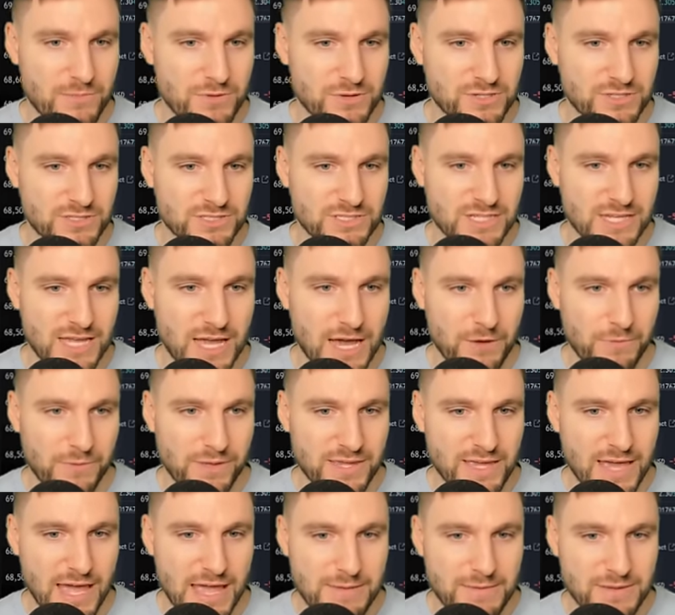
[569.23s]
You can see how we
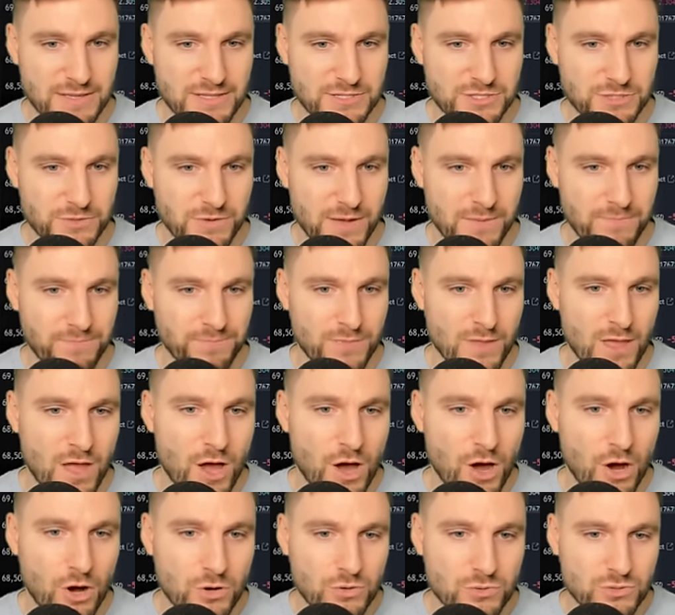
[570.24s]
came into it
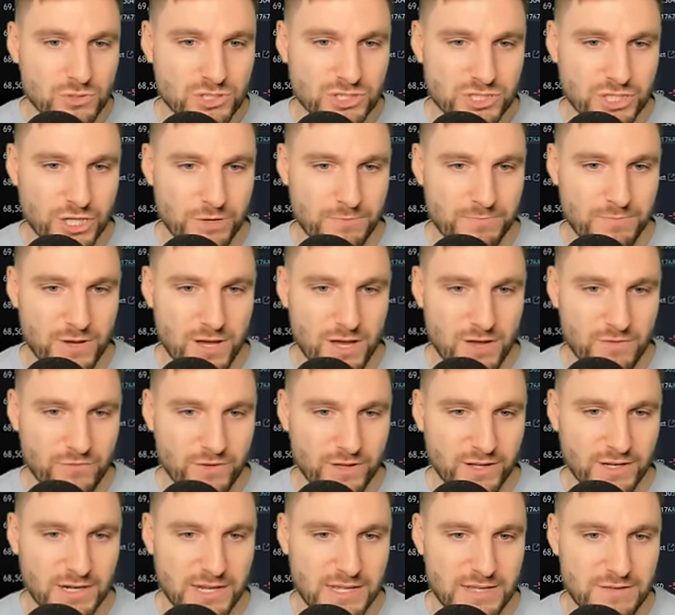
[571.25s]
also
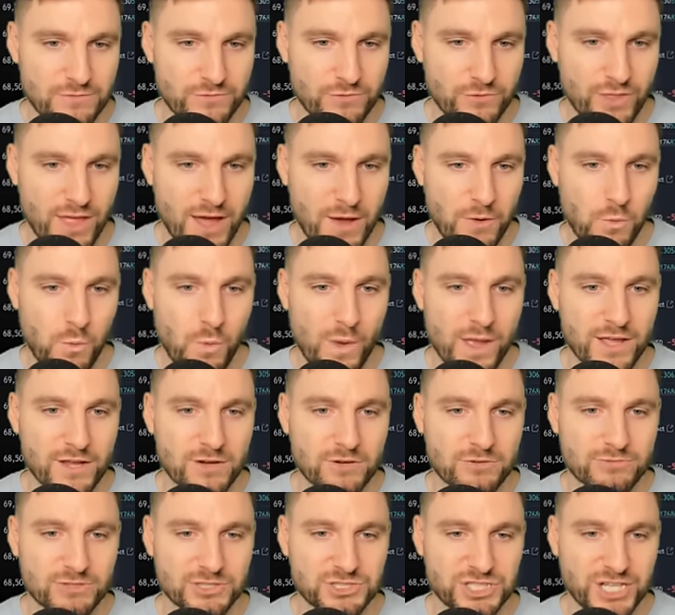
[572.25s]
perfectly for that
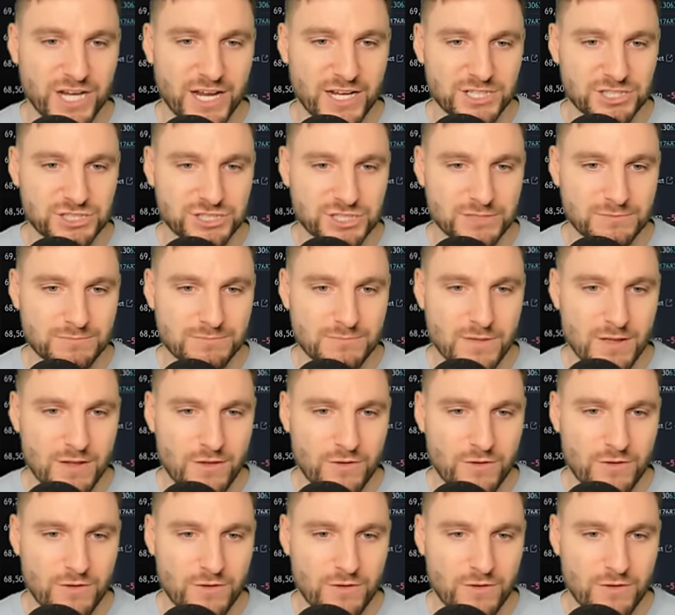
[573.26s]
wick rejection